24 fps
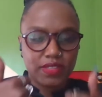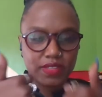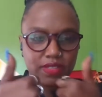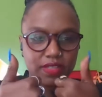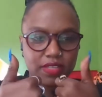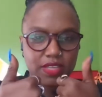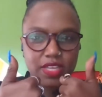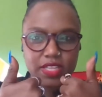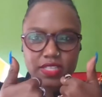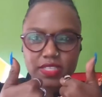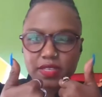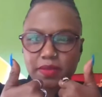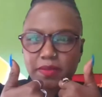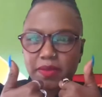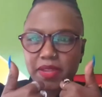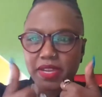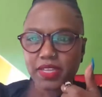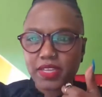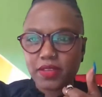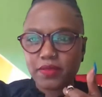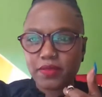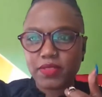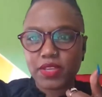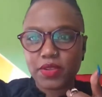Can somebody
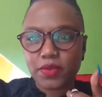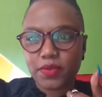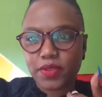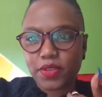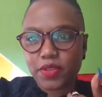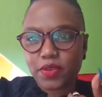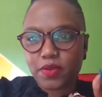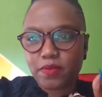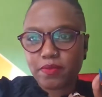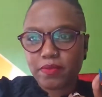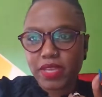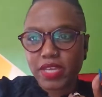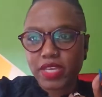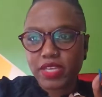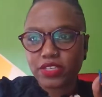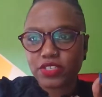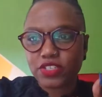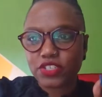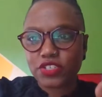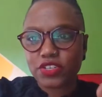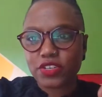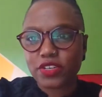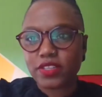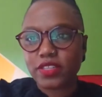get there? We go. Making
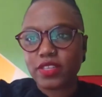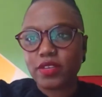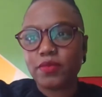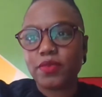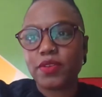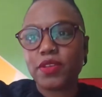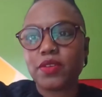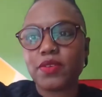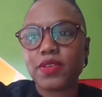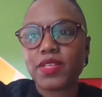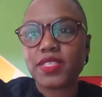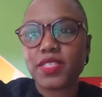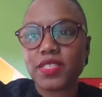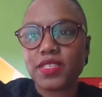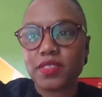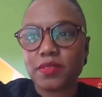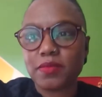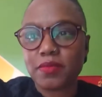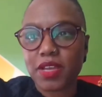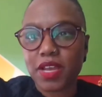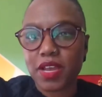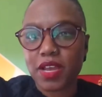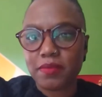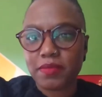sure. There we go. I see some
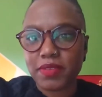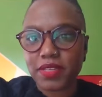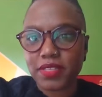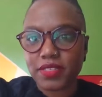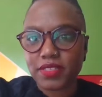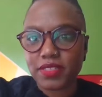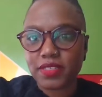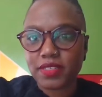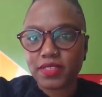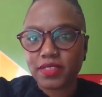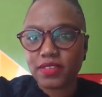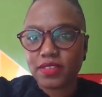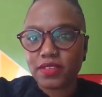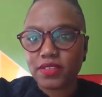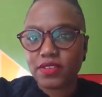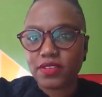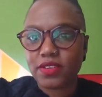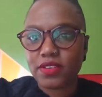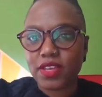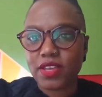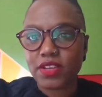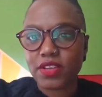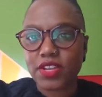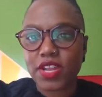comments.
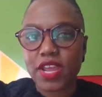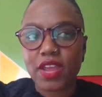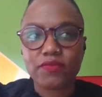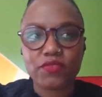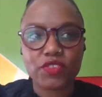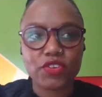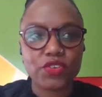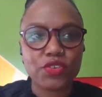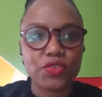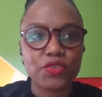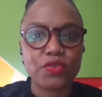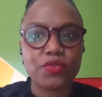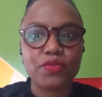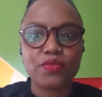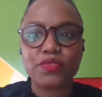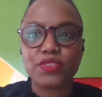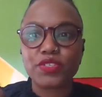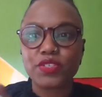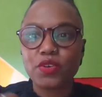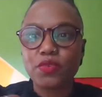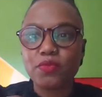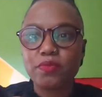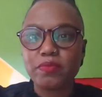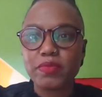Good afternoon.
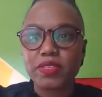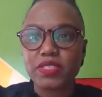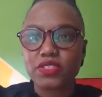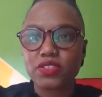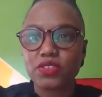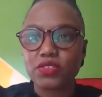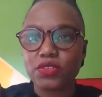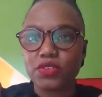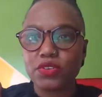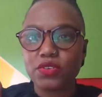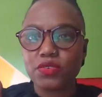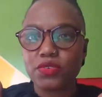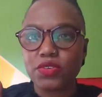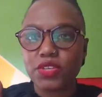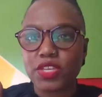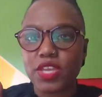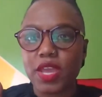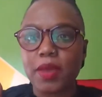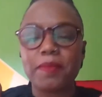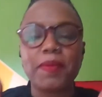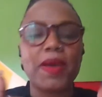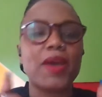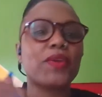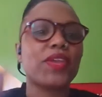So, Mr. Little,
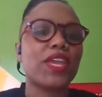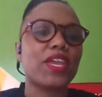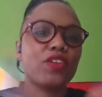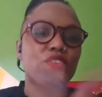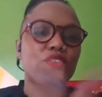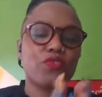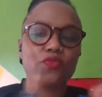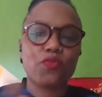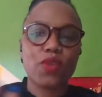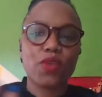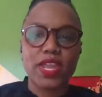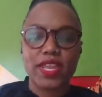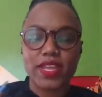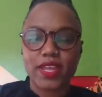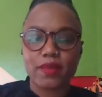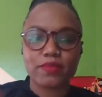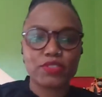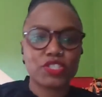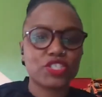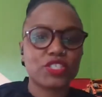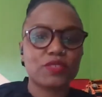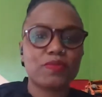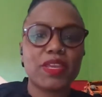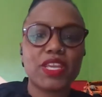yep. Okay, great. I was
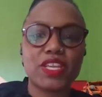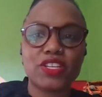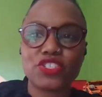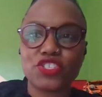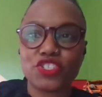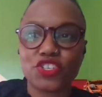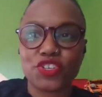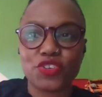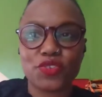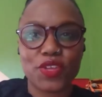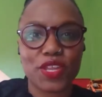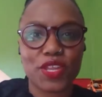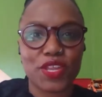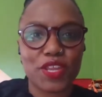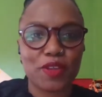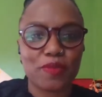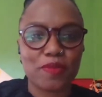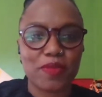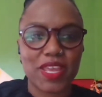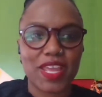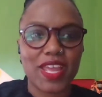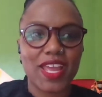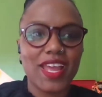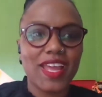just making sure you can hear
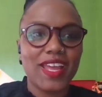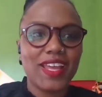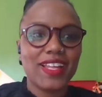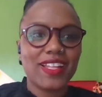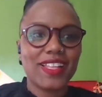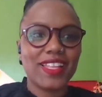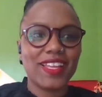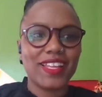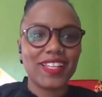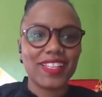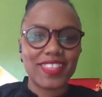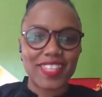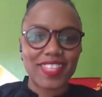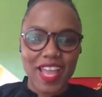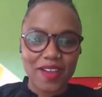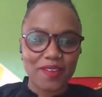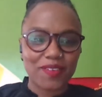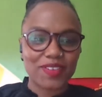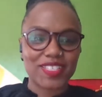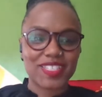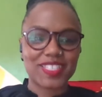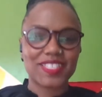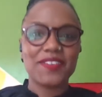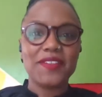me. I
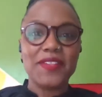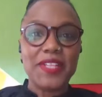was